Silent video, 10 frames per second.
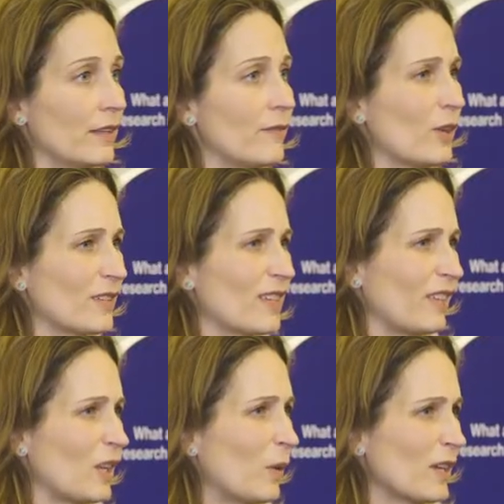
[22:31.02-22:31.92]
if you guys have
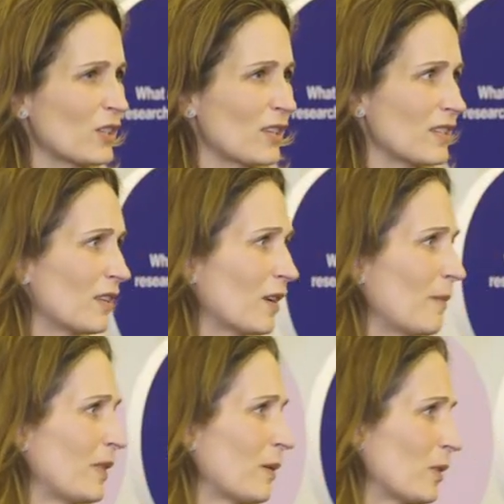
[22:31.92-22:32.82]
any questions, either
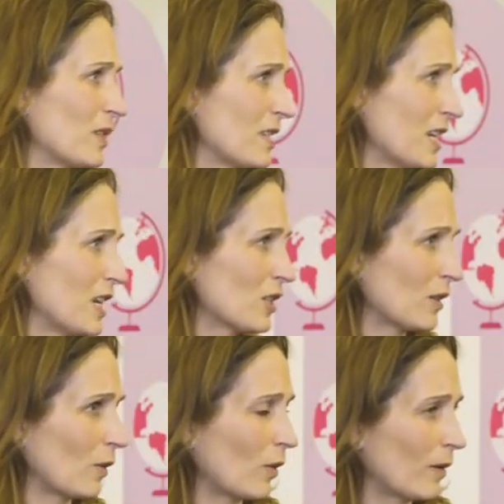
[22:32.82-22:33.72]
about the
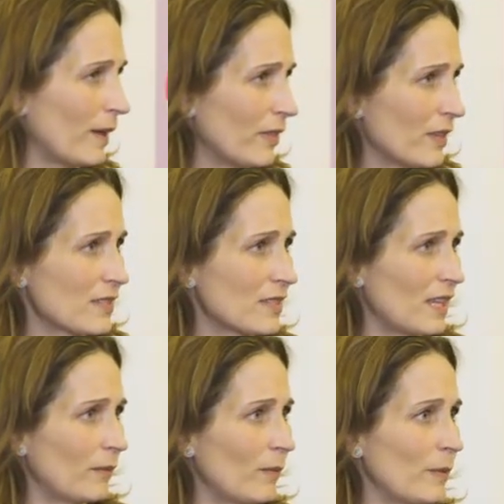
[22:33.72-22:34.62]
presentation or about this,
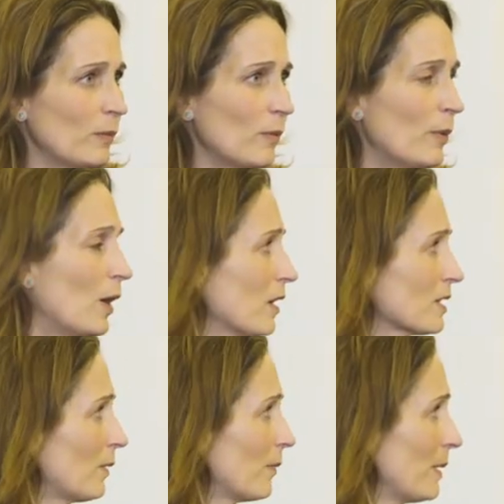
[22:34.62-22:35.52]
then maybe we'll
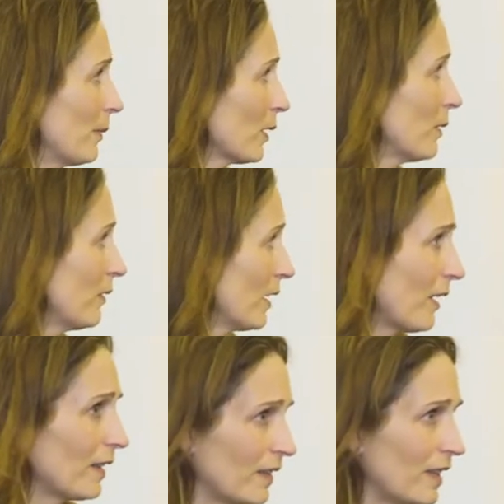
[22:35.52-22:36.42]
pause while people are moving
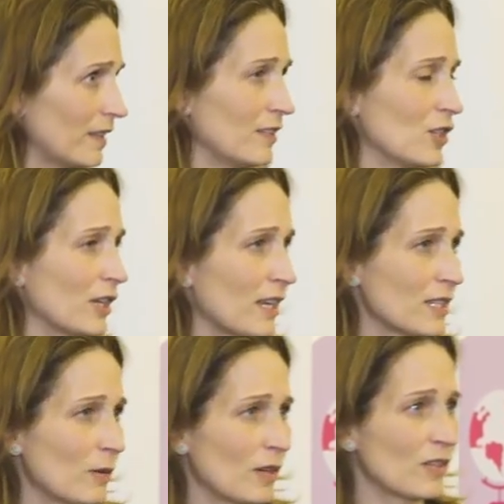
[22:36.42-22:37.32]
around, and, and you can
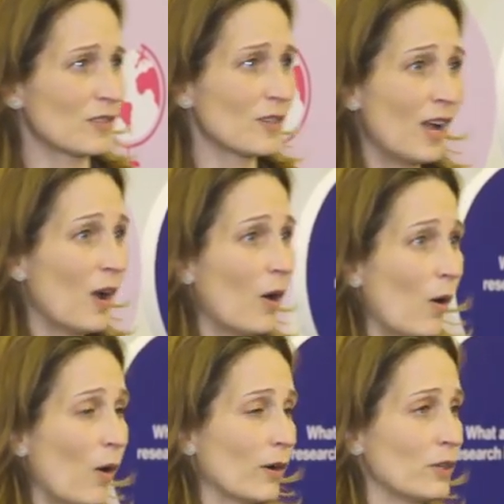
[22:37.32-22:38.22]
ask questions.
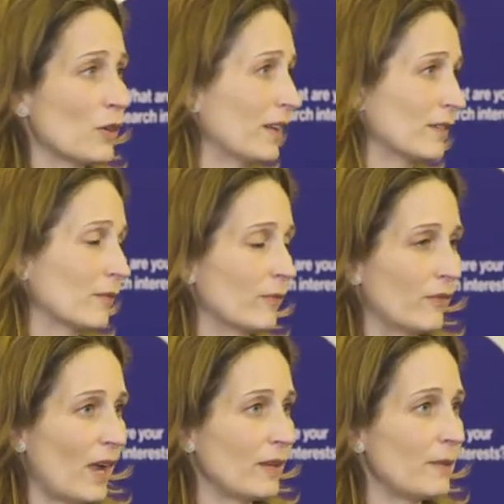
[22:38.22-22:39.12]
Or you can
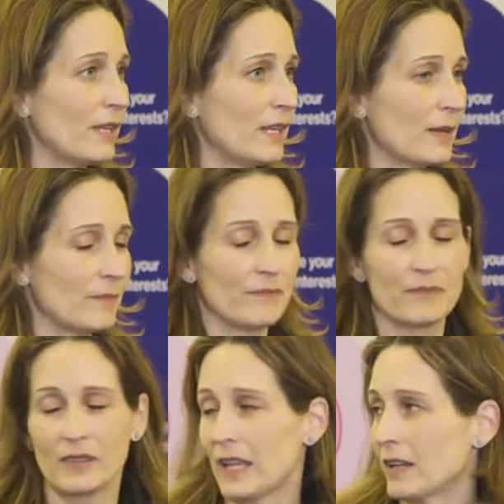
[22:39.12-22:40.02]
find me um,
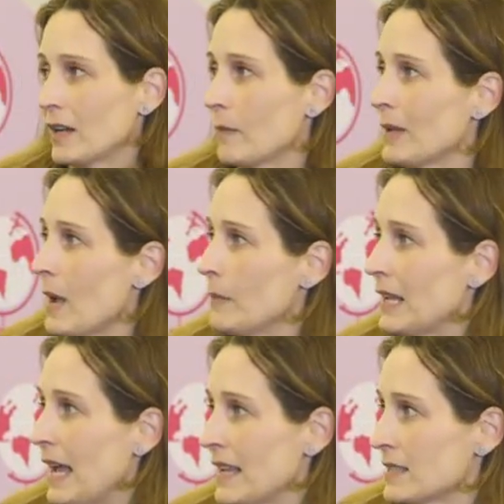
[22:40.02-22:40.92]
later, and I'll be happy
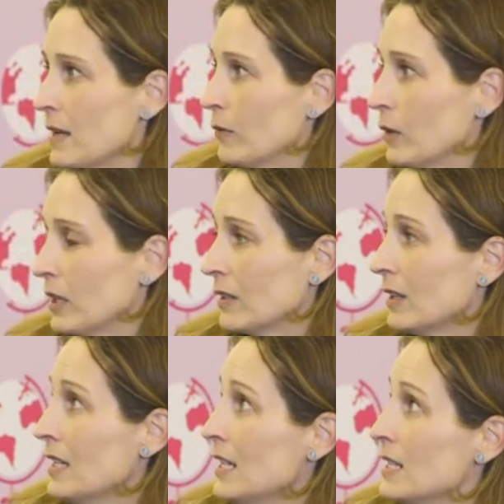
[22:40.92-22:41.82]
to ask that for you.
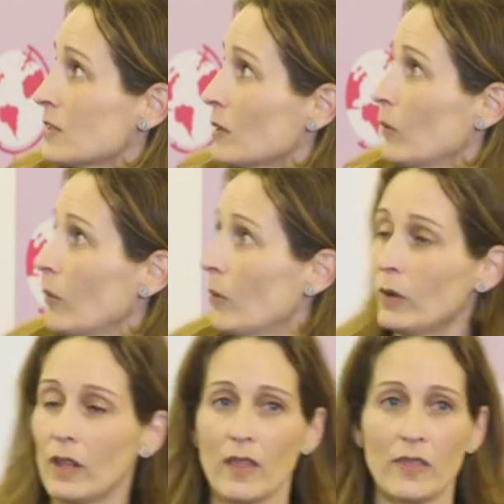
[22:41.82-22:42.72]
So
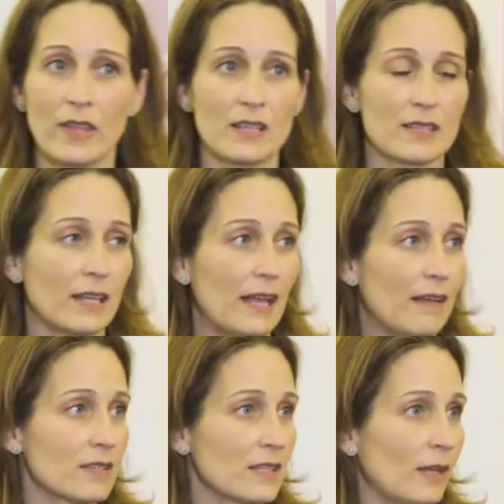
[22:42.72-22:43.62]
one of the things that
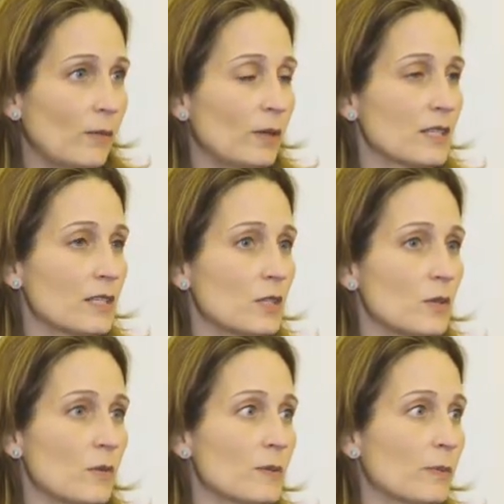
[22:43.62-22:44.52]
Alex and I wanted to
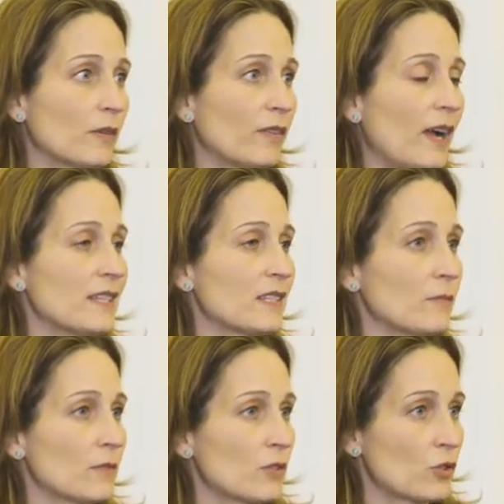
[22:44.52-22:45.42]
do was provide
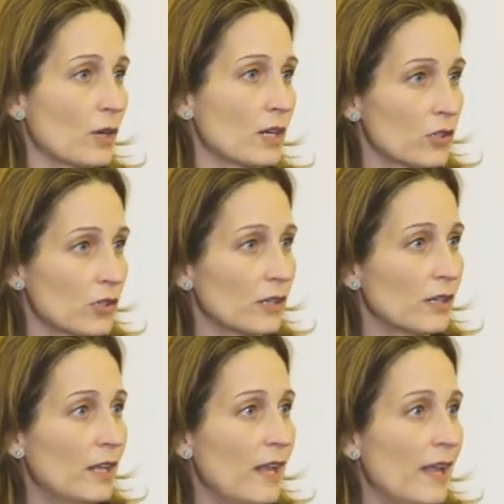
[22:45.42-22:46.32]
some structure
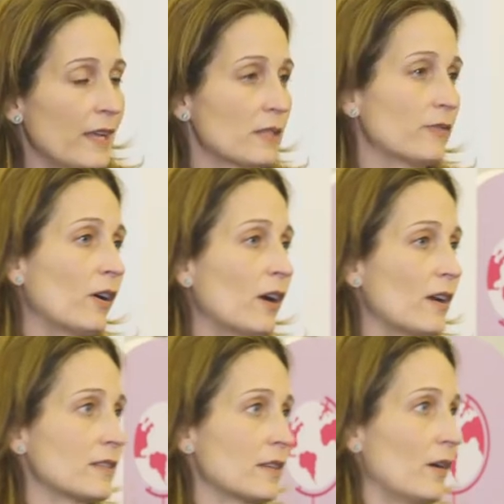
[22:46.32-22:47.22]
as far
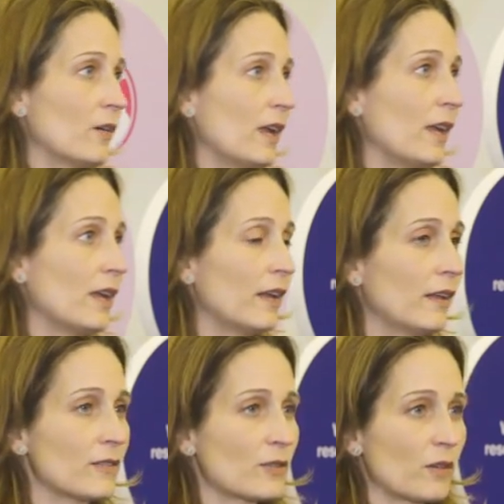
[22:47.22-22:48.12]
as, okay,
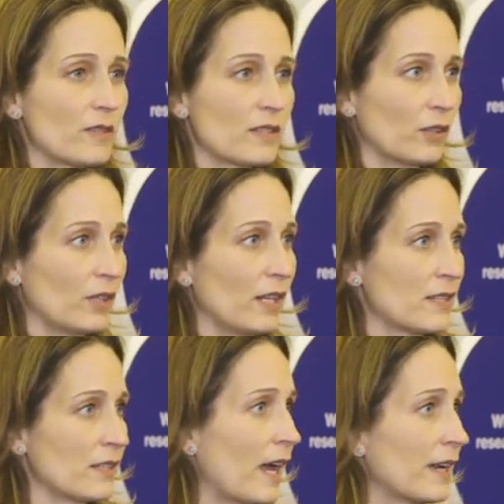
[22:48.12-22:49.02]
service learning
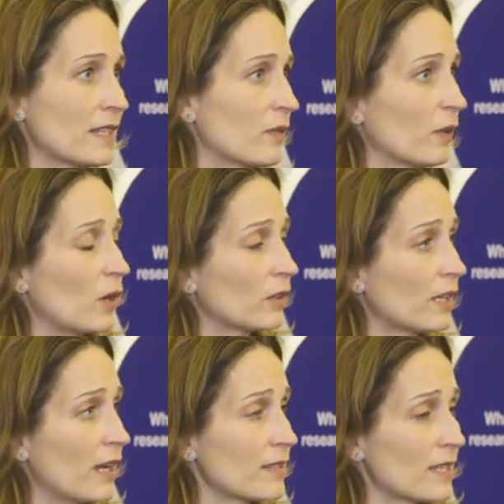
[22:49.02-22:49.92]
is not a difficult
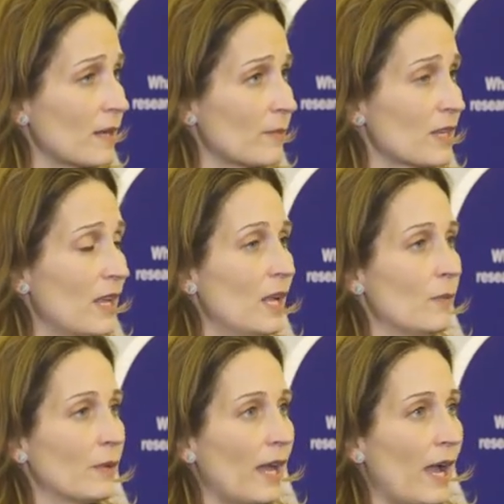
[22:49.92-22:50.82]
concept.
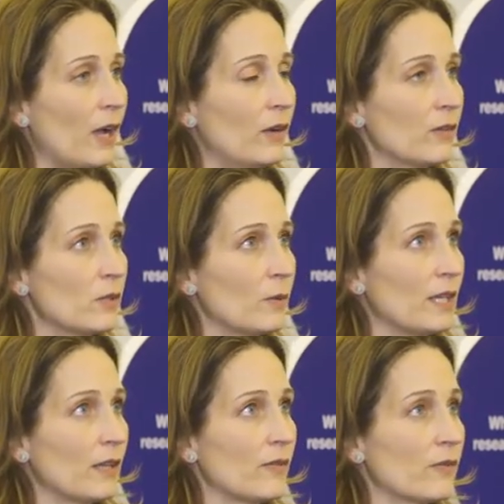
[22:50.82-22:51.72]
But how do we
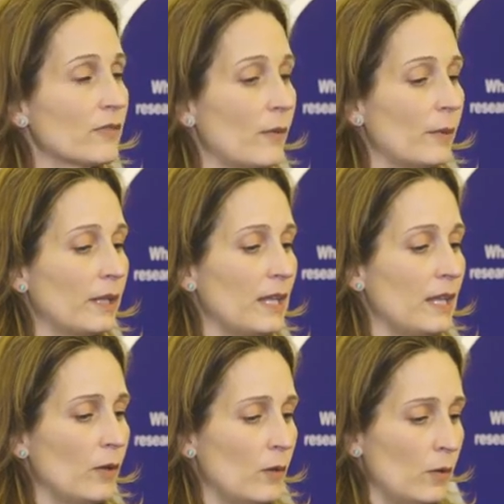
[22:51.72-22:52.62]
give
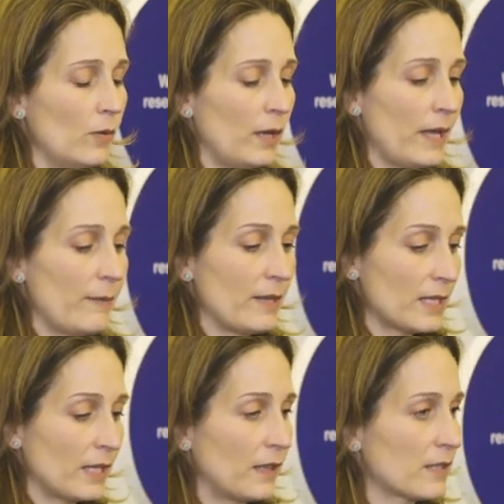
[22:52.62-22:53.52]
somebody who um,
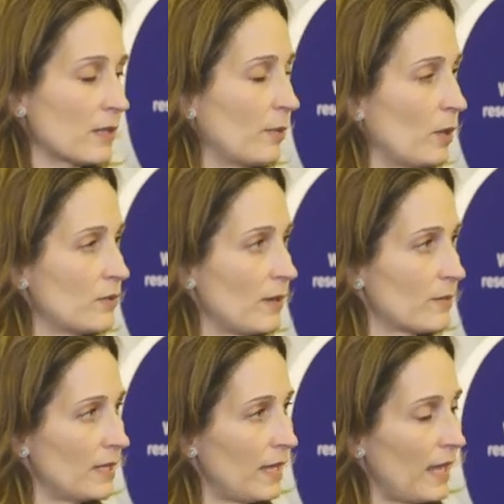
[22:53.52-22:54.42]
attended the symposium
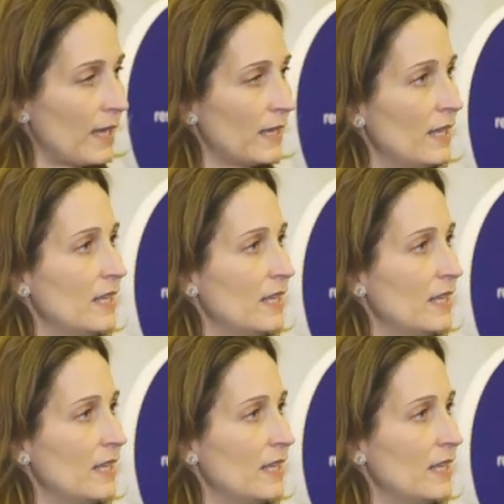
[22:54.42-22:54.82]
today